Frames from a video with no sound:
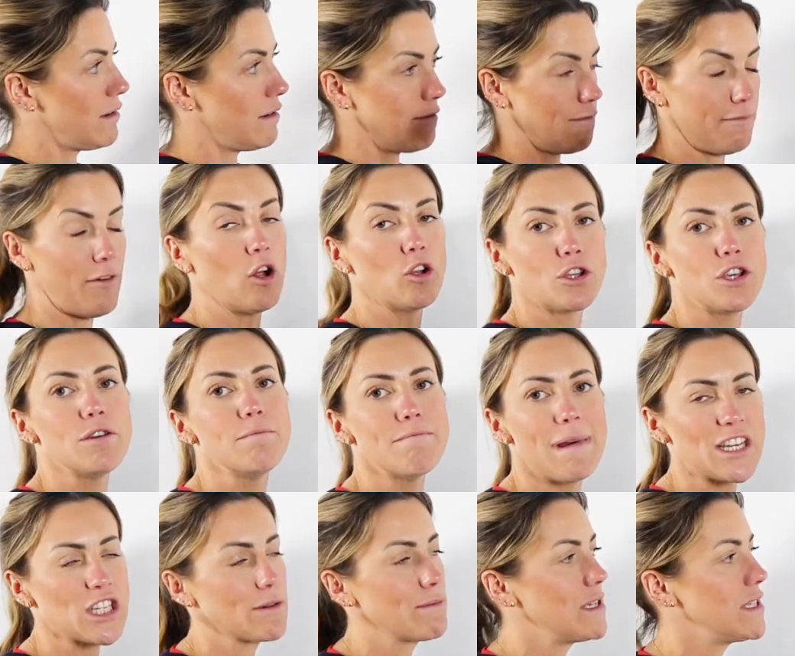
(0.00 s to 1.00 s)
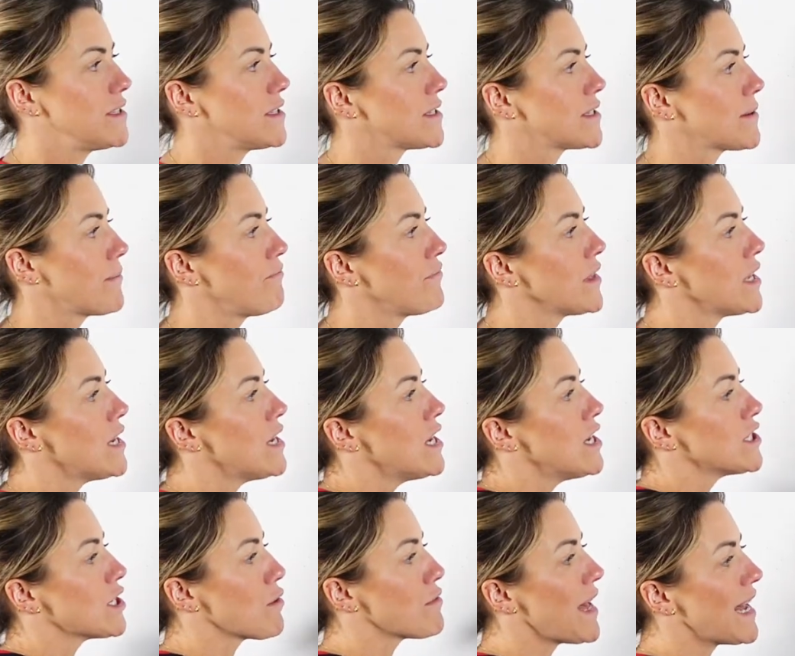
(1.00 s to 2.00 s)
volume measurements.
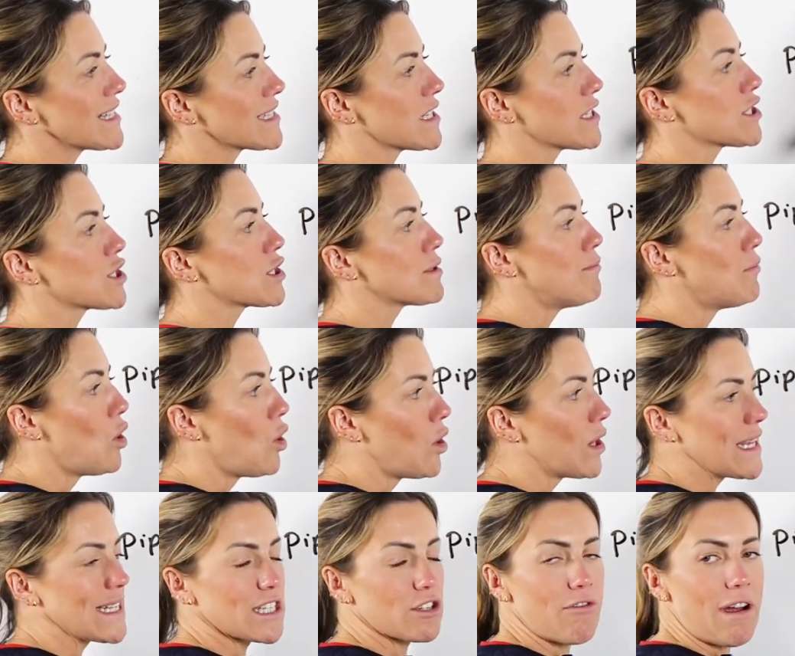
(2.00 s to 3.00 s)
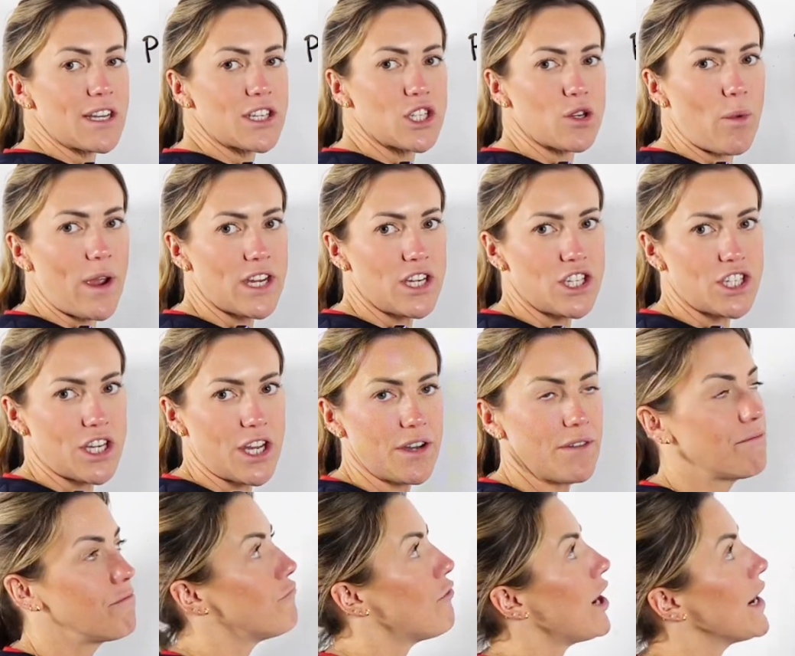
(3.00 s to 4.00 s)
So that's the smallest
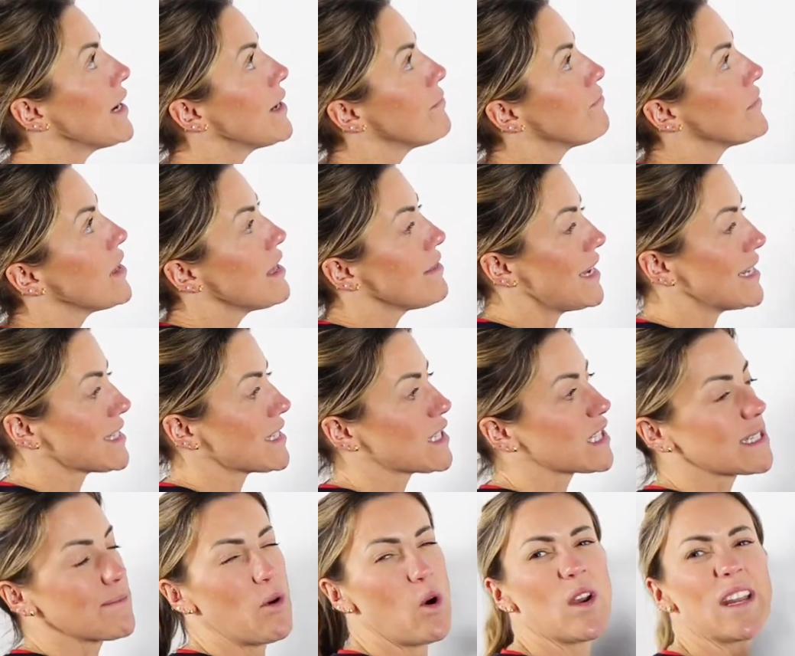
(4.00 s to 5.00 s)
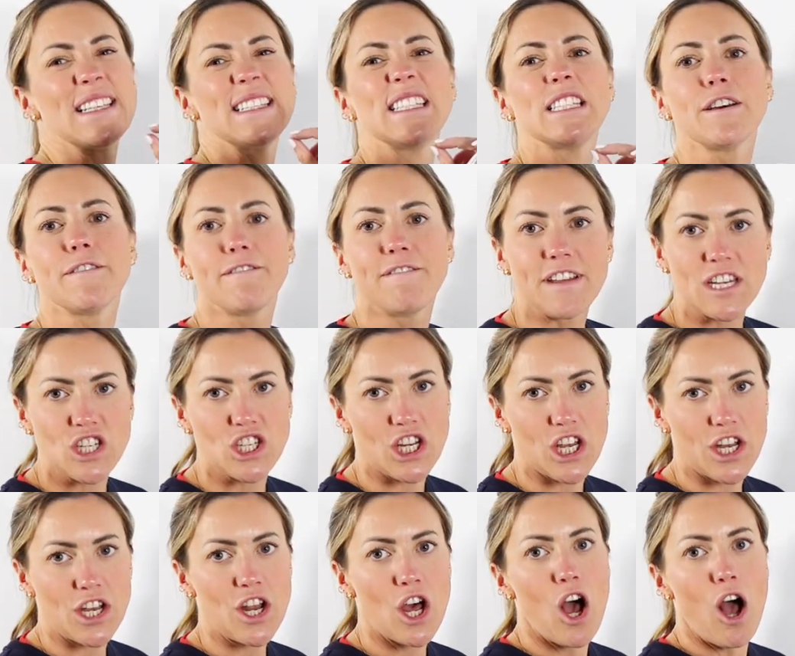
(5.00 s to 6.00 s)
graduation, right? That's the smallest
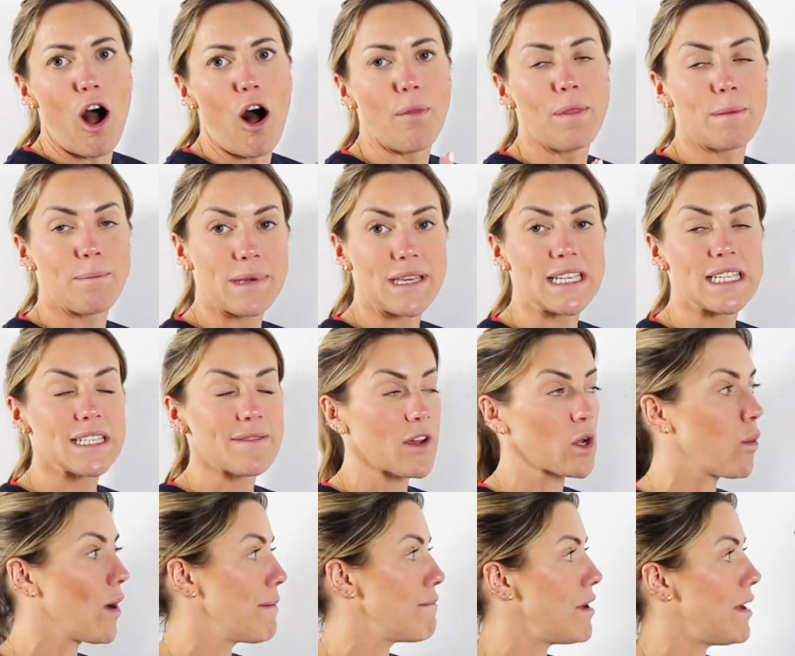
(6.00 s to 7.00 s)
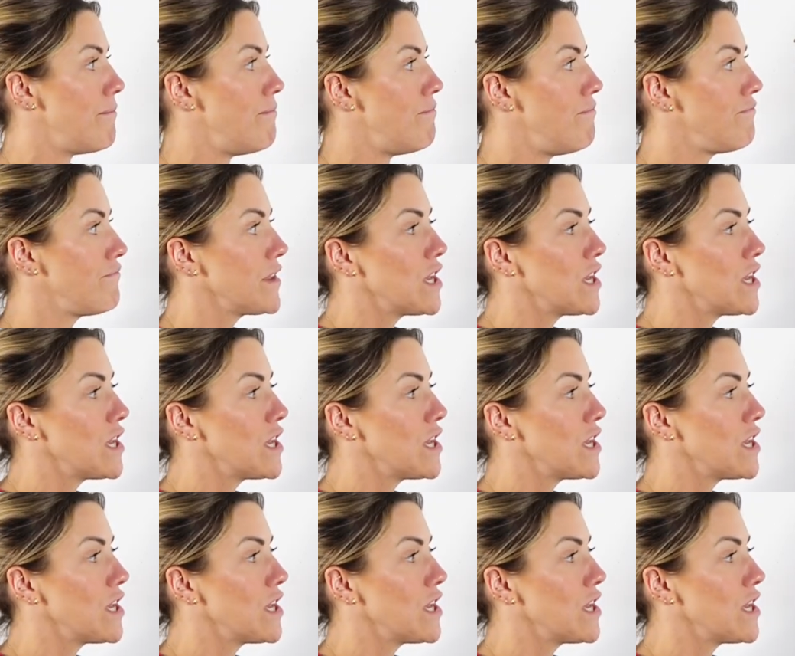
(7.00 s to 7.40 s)
division on the piece of equipment.